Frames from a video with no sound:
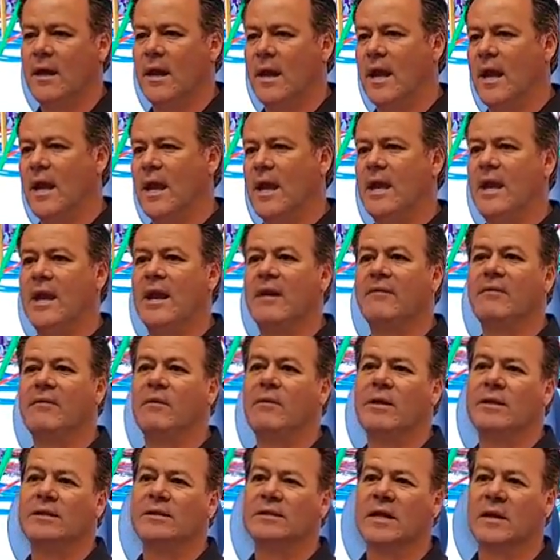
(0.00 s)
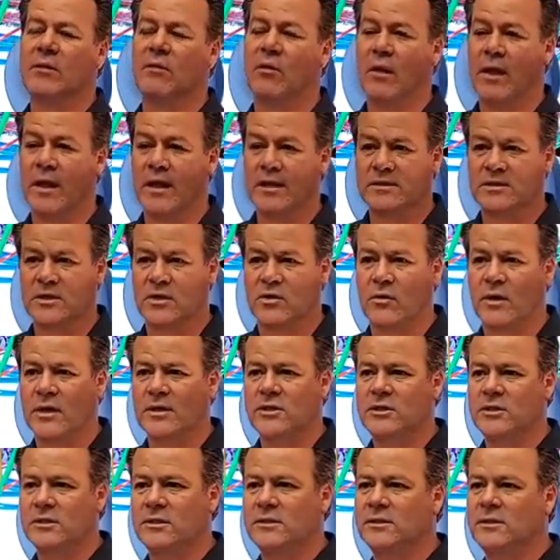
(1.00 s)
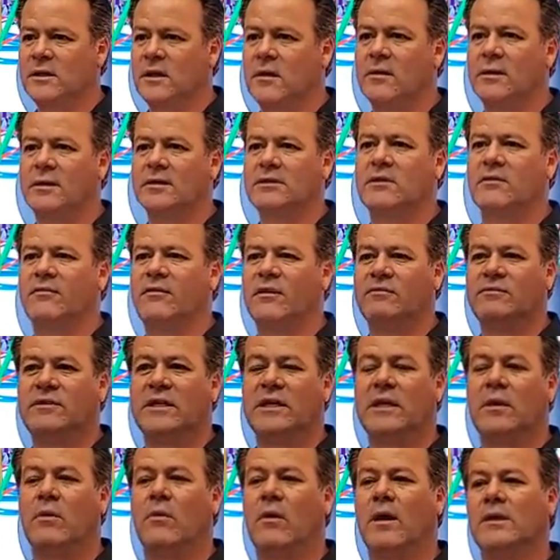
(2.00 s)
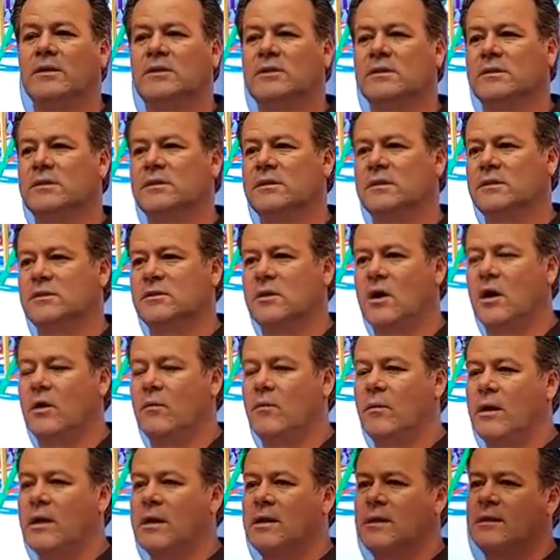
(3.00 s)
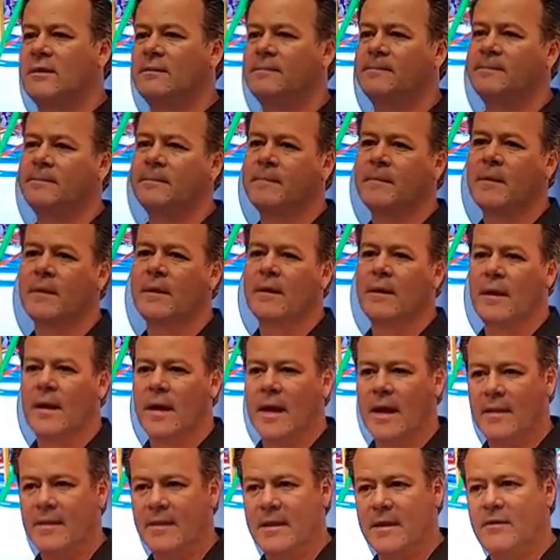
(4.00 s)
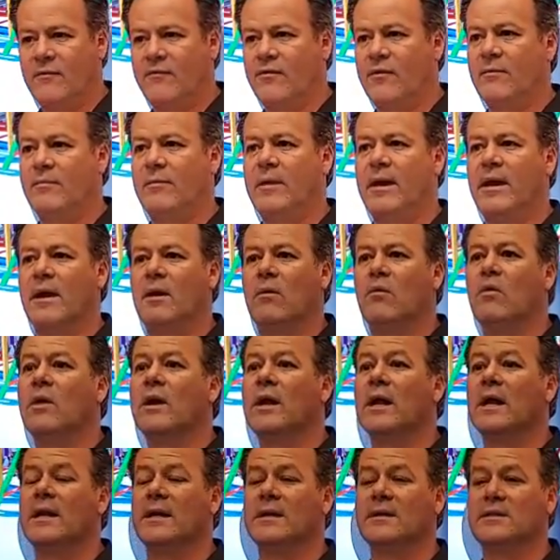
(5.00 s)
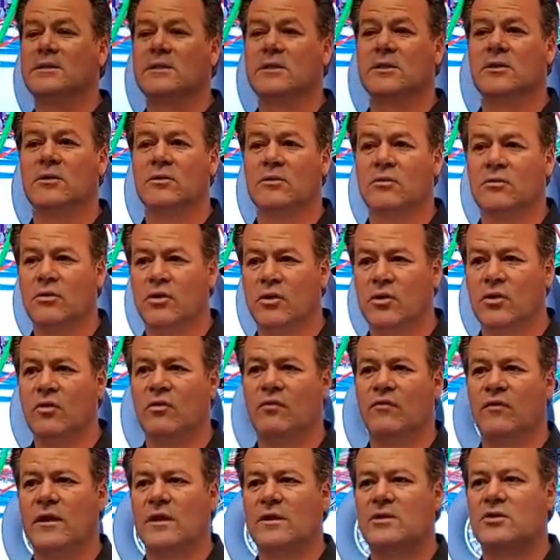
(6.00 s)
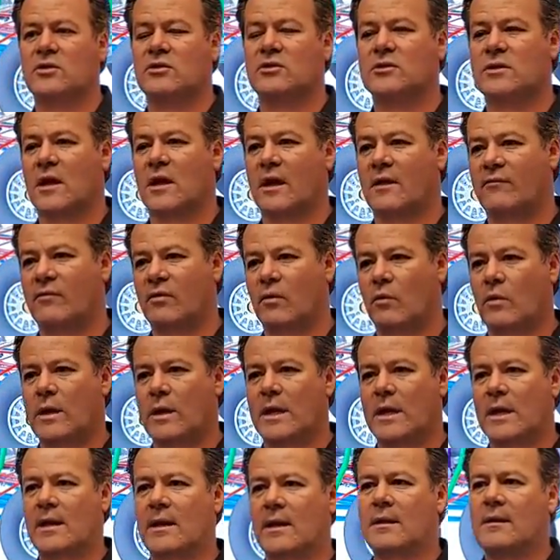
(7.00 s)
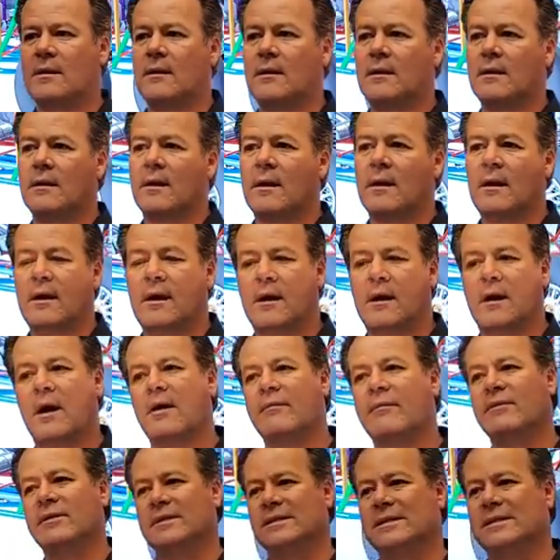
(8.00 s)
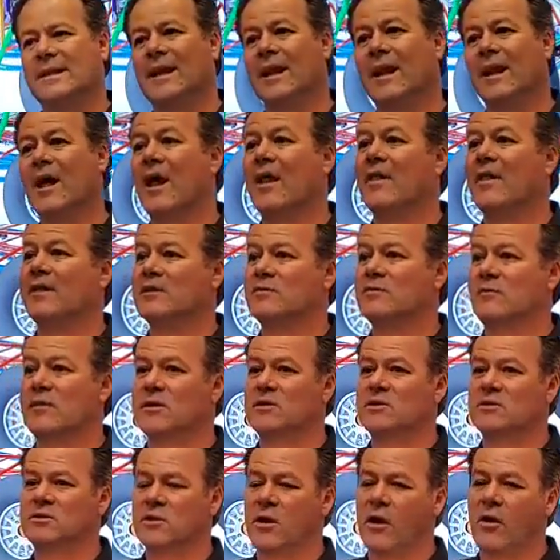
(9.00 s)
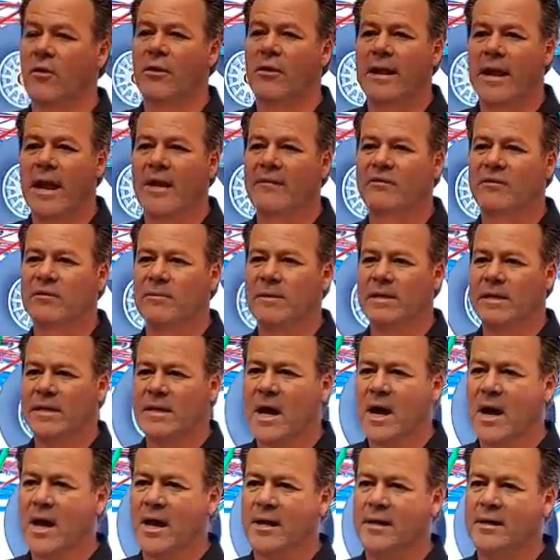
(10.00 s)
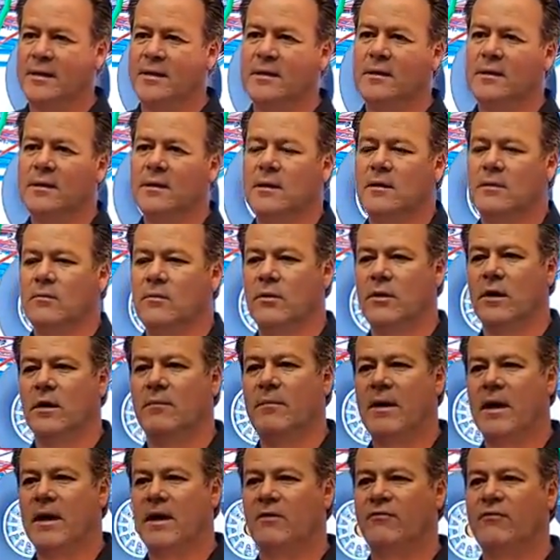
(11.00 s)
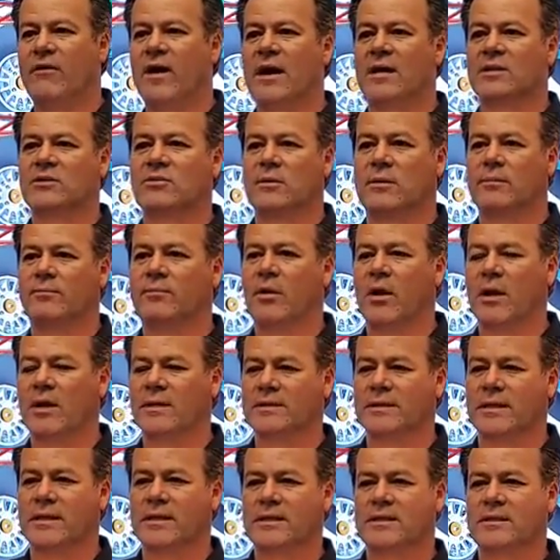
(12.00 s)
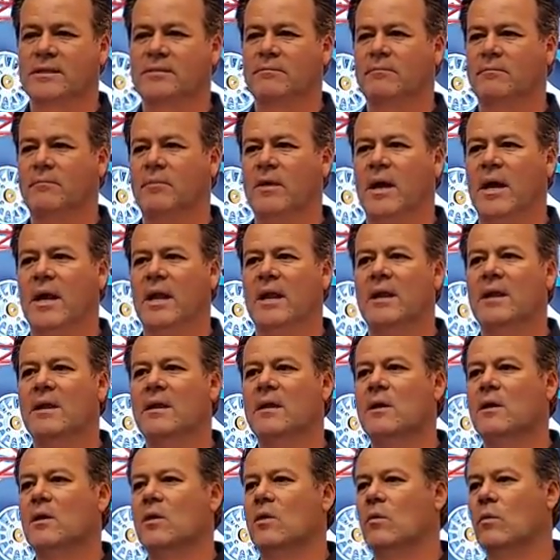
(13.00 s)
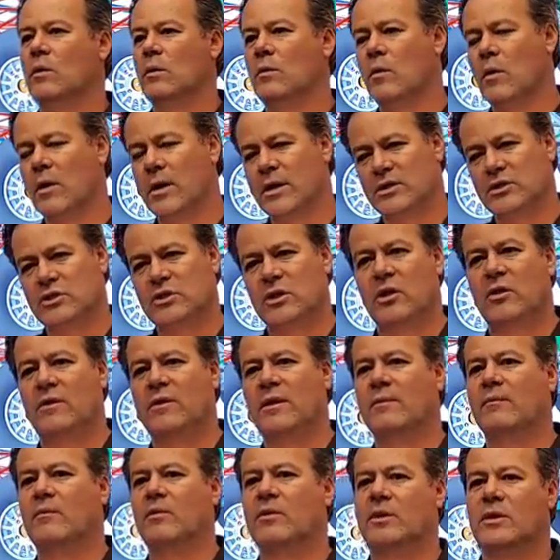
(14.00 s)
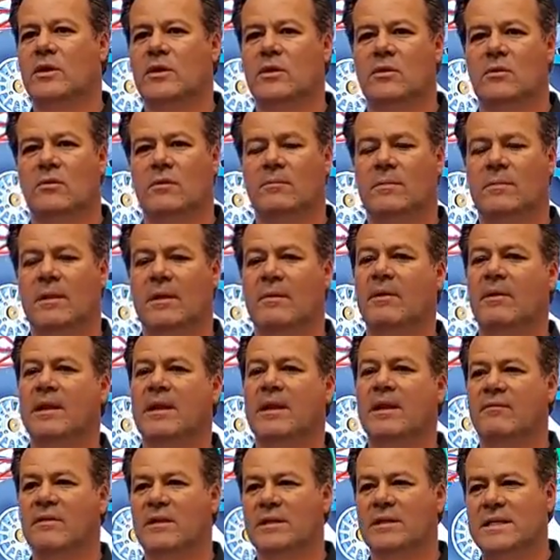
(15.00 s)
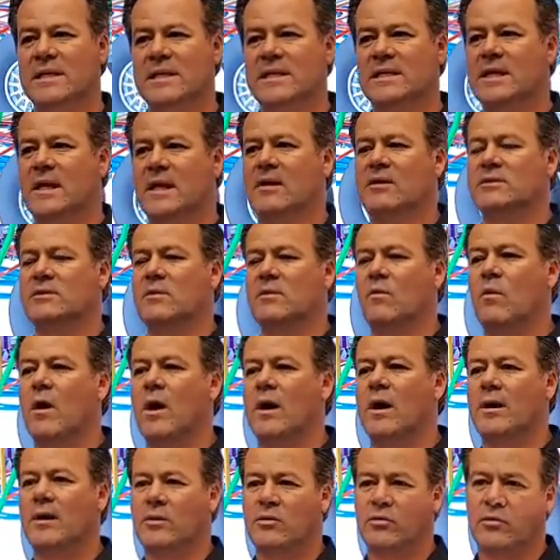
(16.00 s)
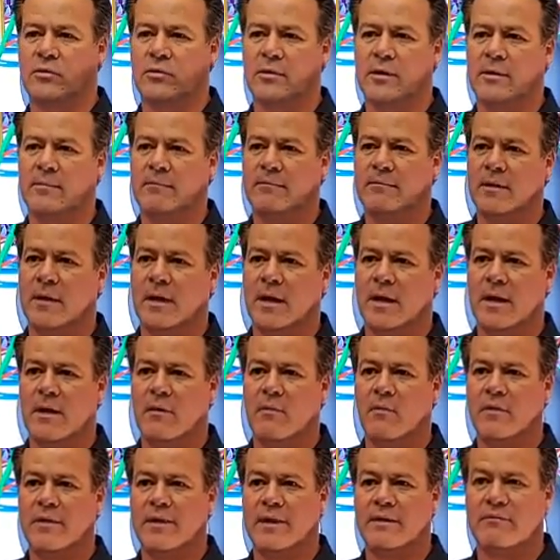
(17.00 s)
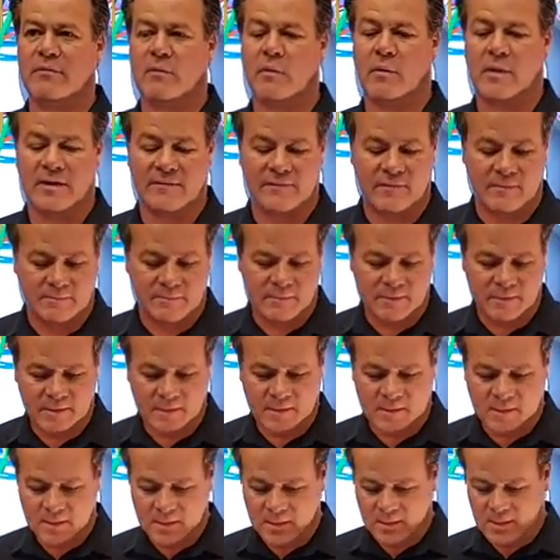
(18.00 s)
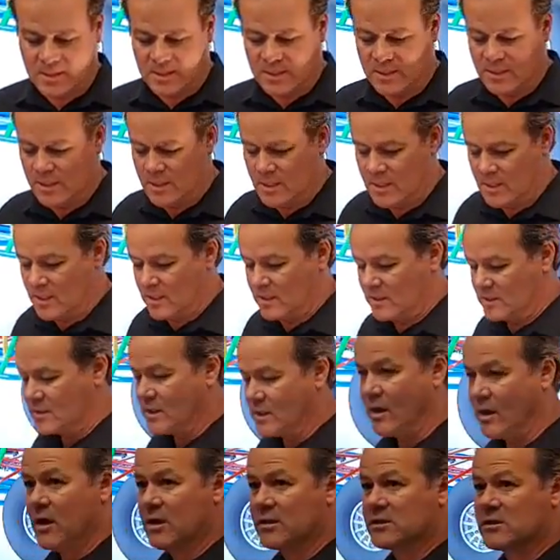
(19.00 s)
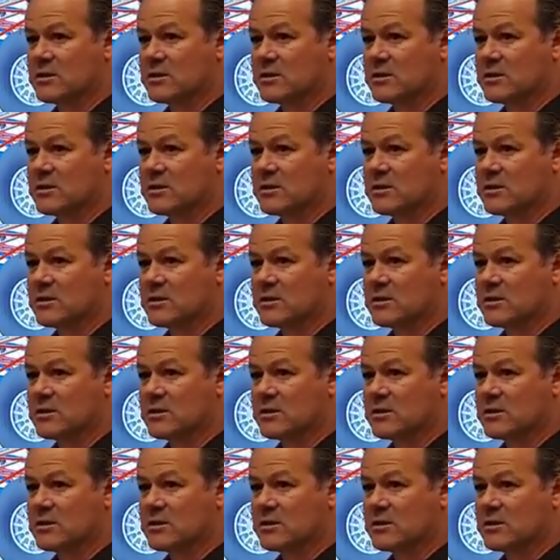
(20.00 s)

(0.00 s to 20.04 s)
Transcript: And every Wednesday we'll answer questions. I'll answer 15 questions to start with. And then from there we'll get into new features of the week. Obviously a lot of these features already have to be done with our manufacturing process, but we want to share them with you and be able to give you details and walk you through them with every one of them. So I'll